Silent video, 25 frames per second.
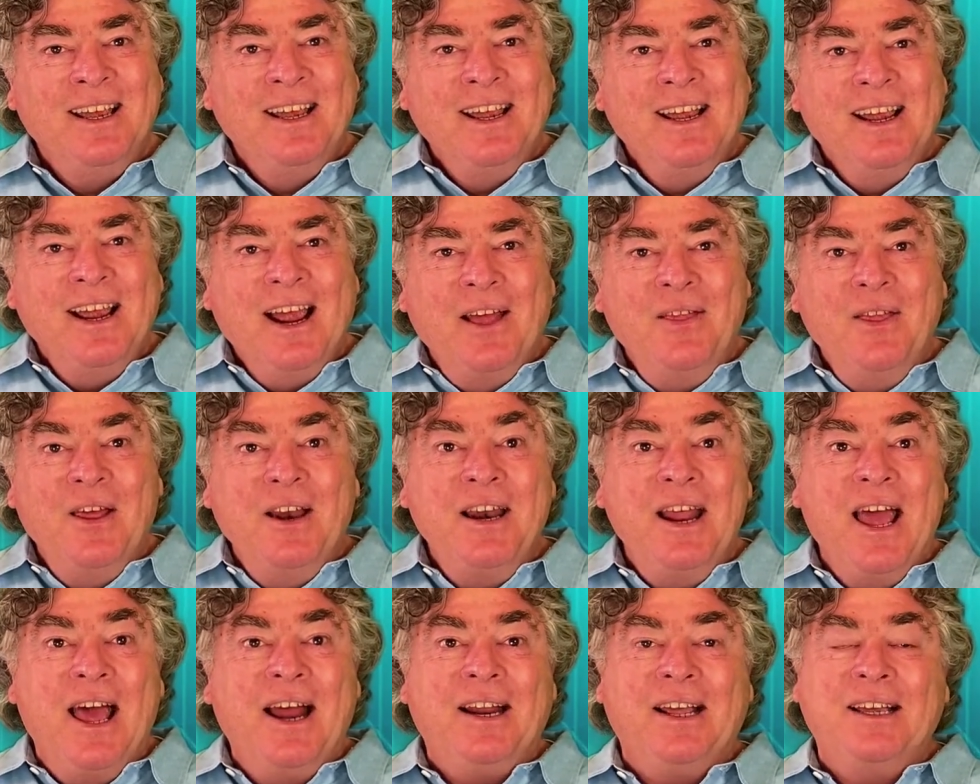And the
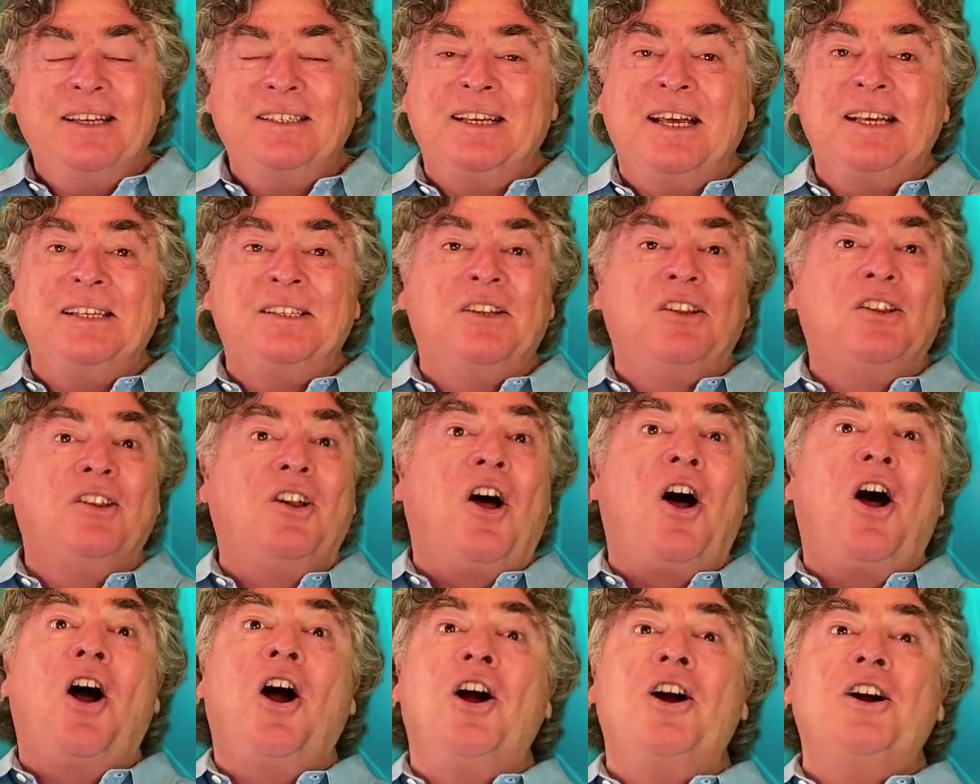net is as
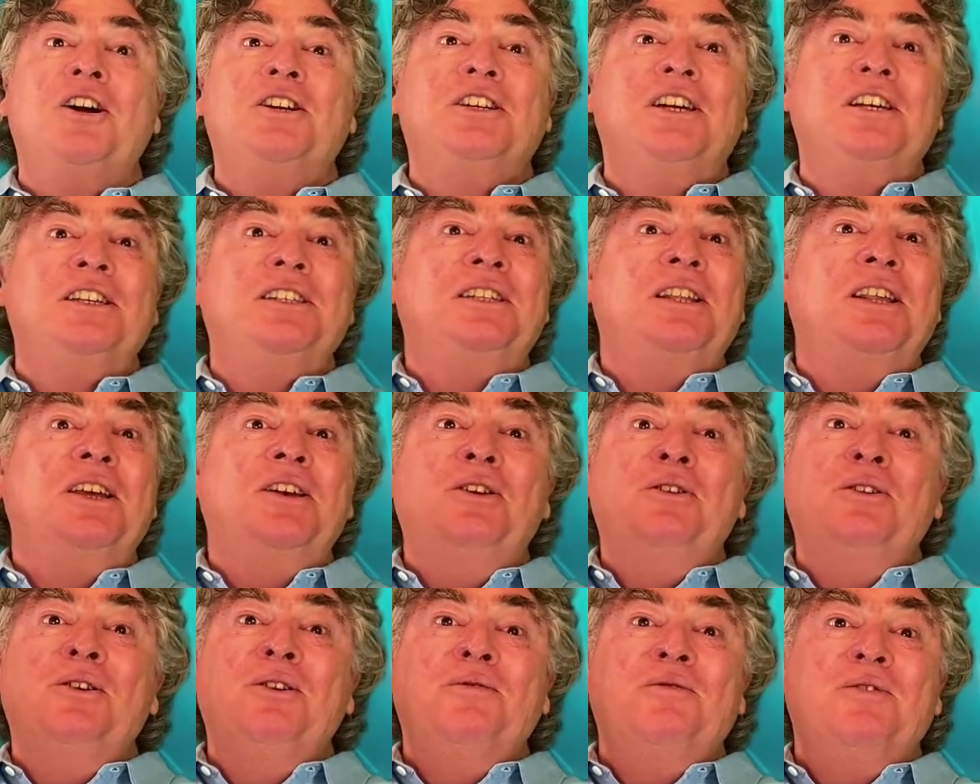large as the
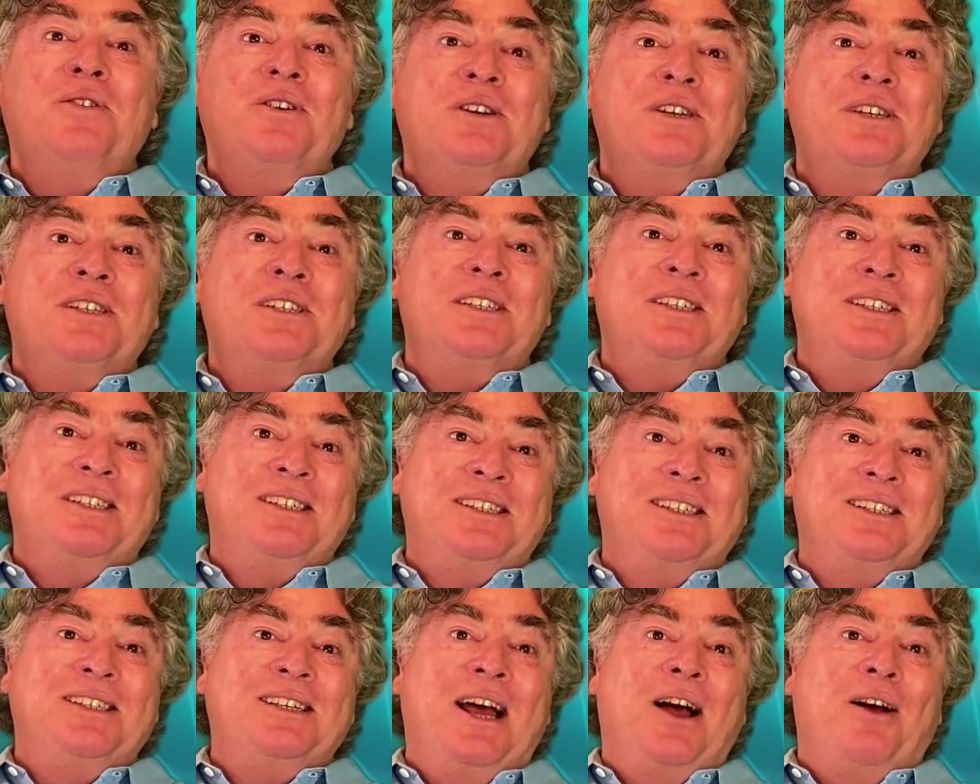universe
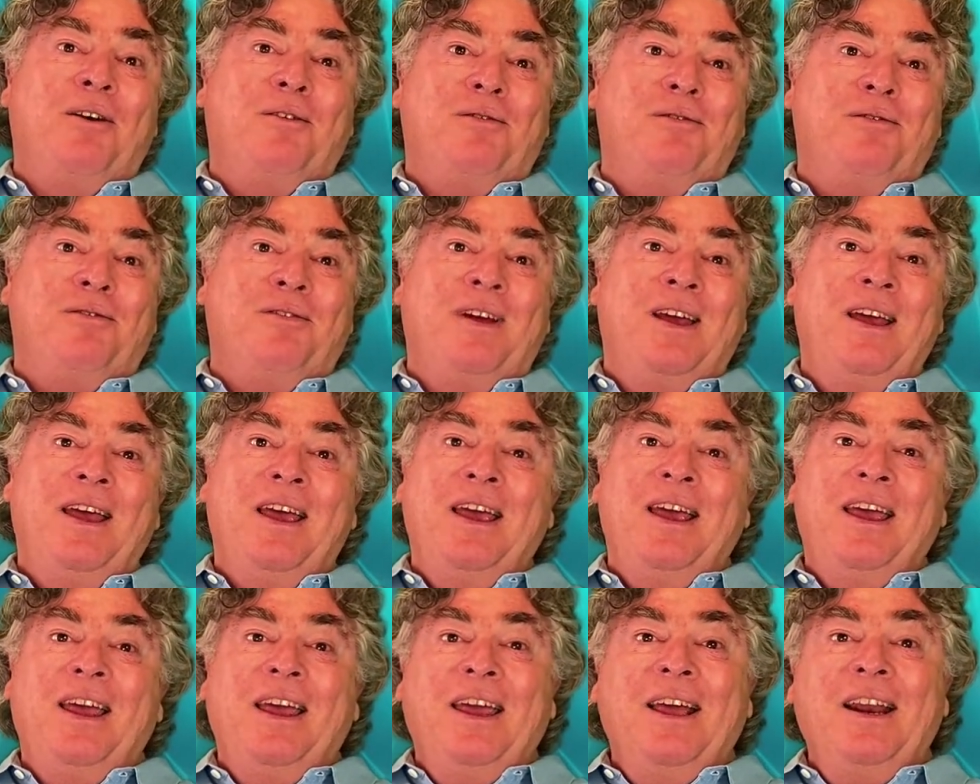itself.
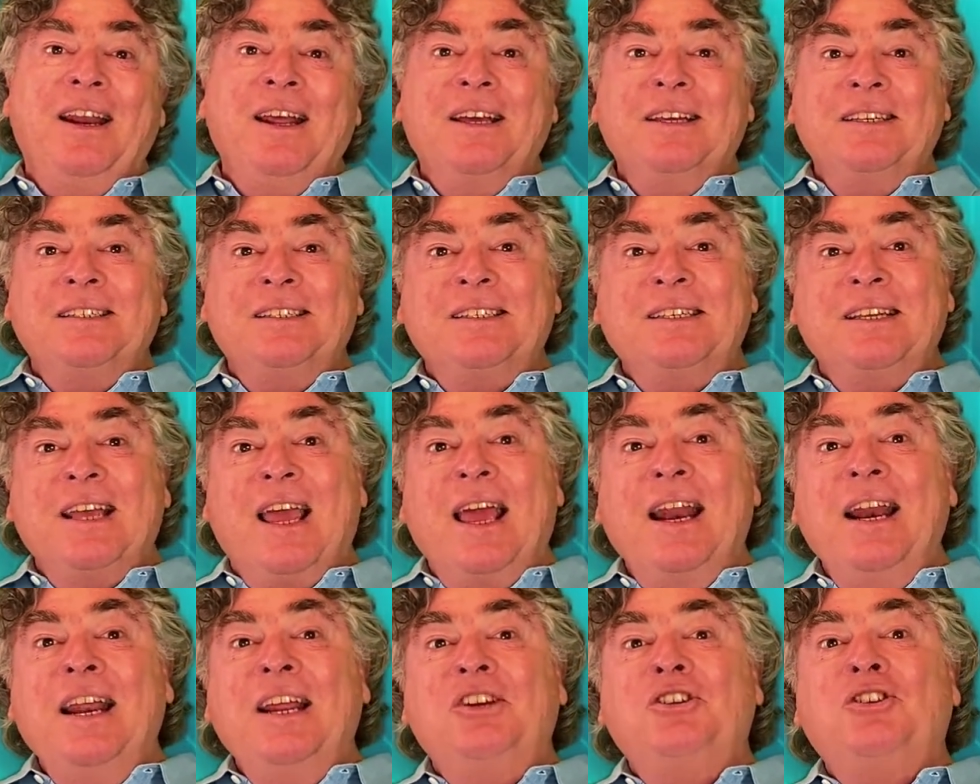It is
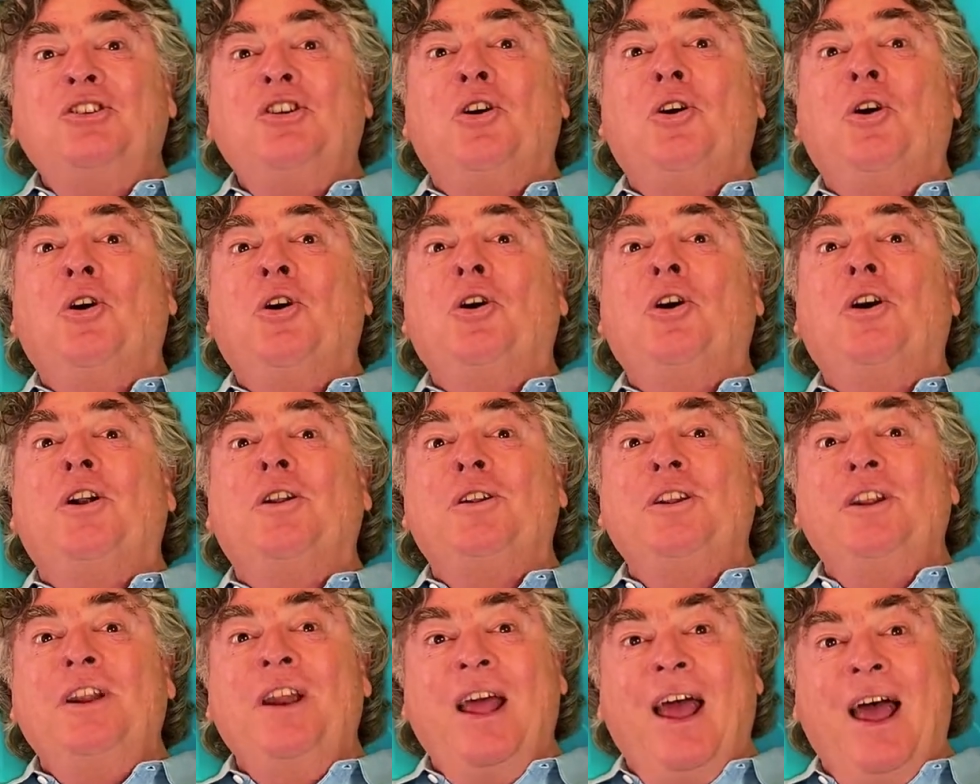an
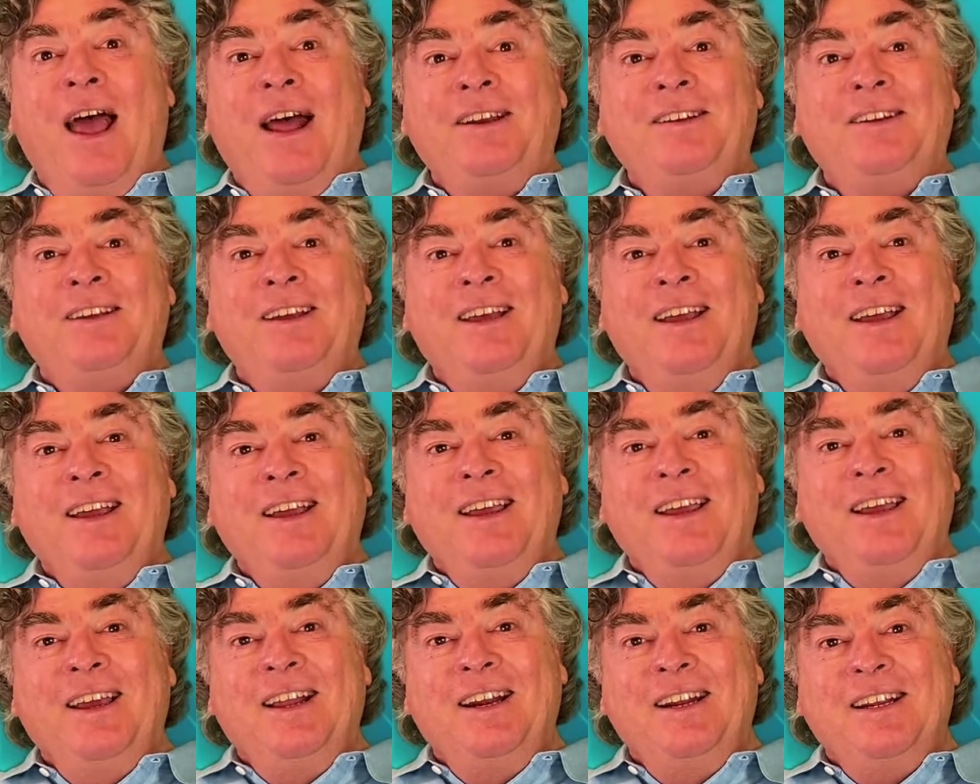eternal net.
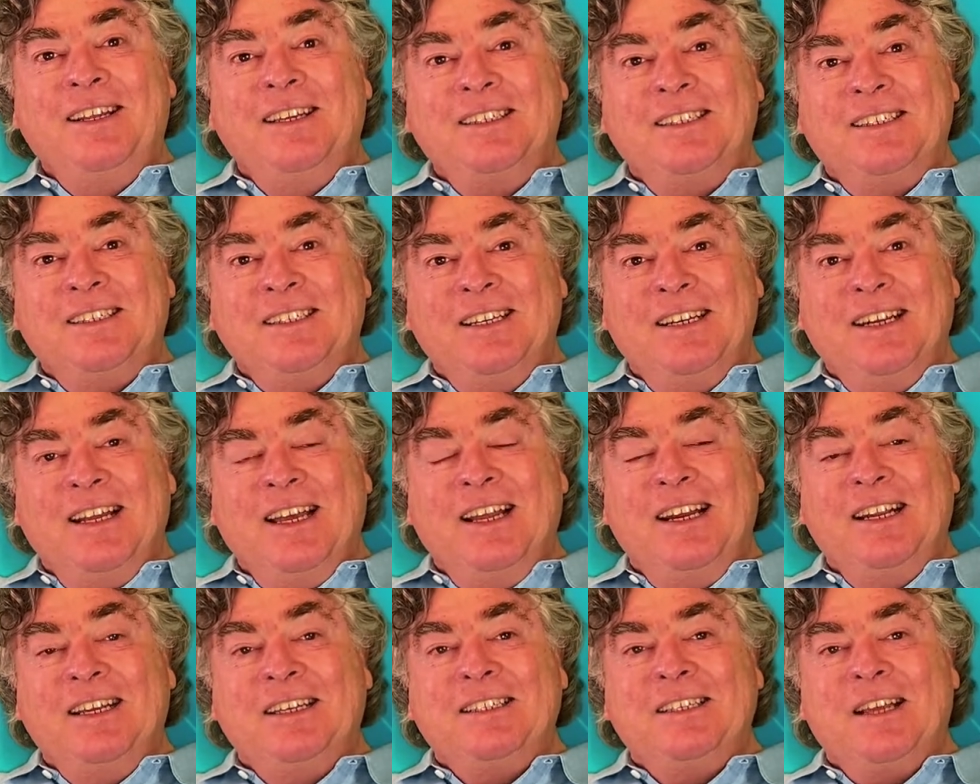It
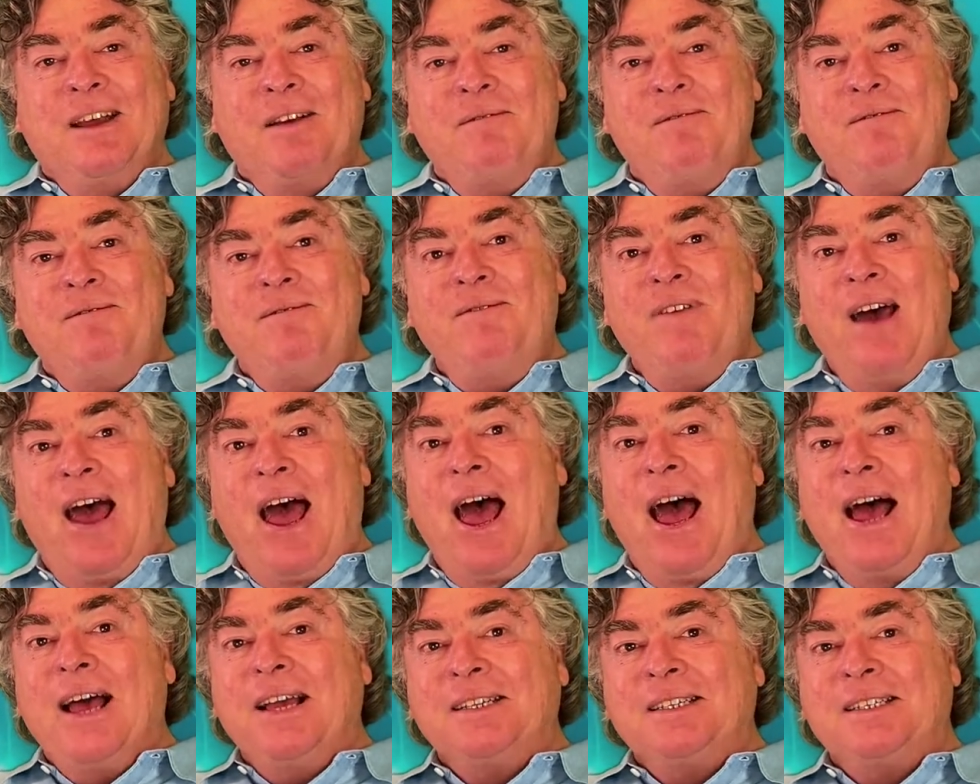is
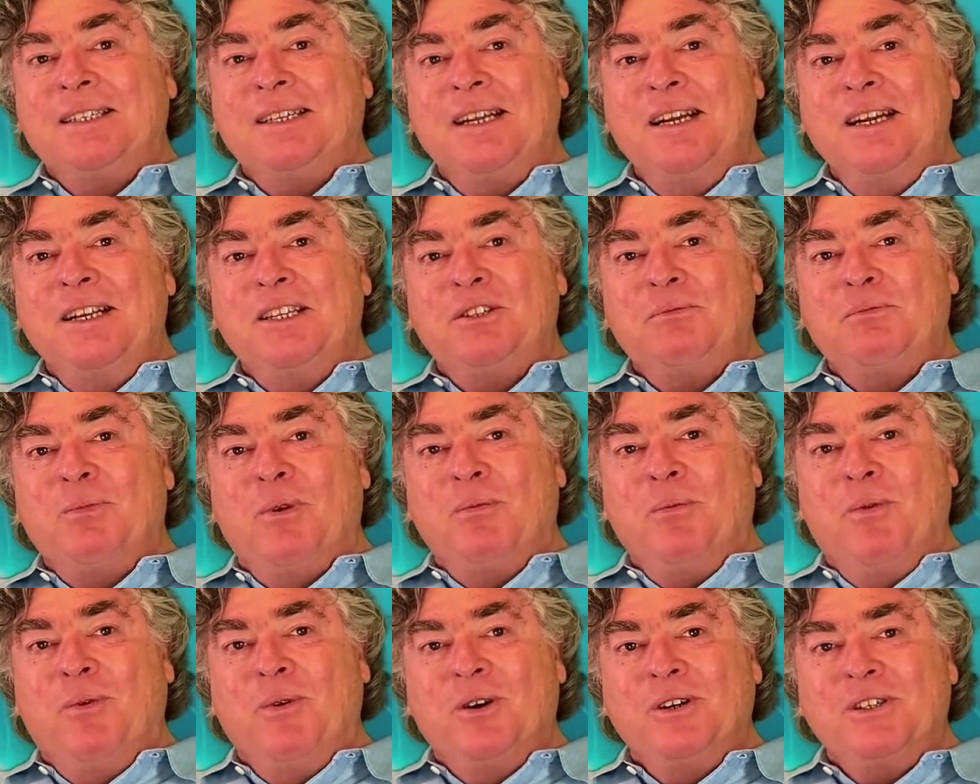vast in its
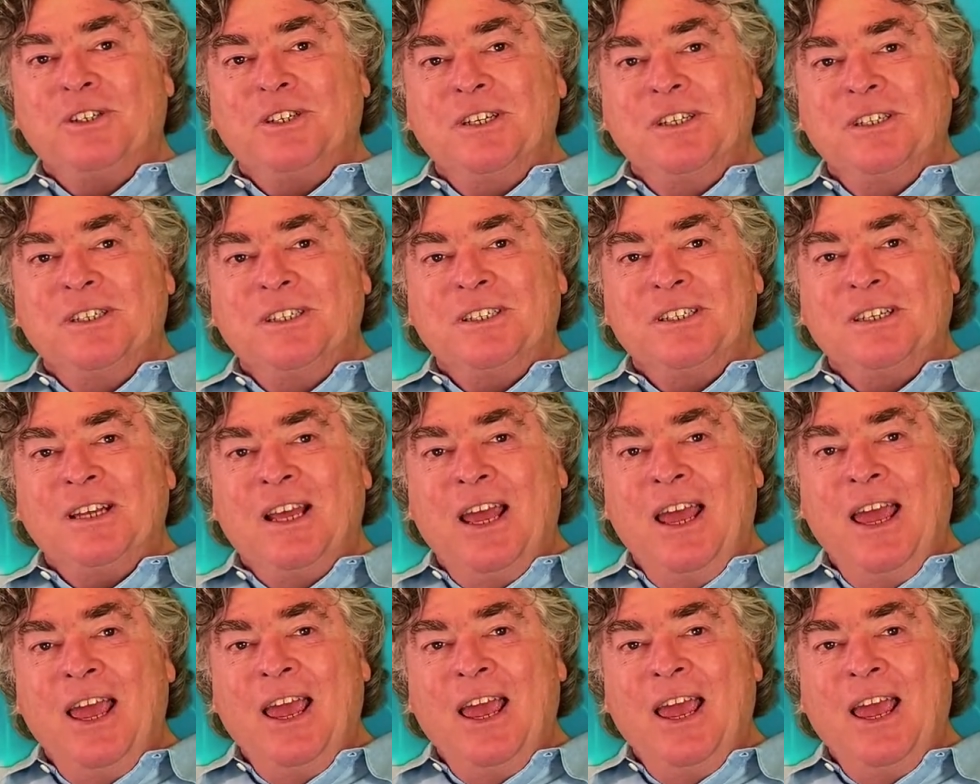proportions.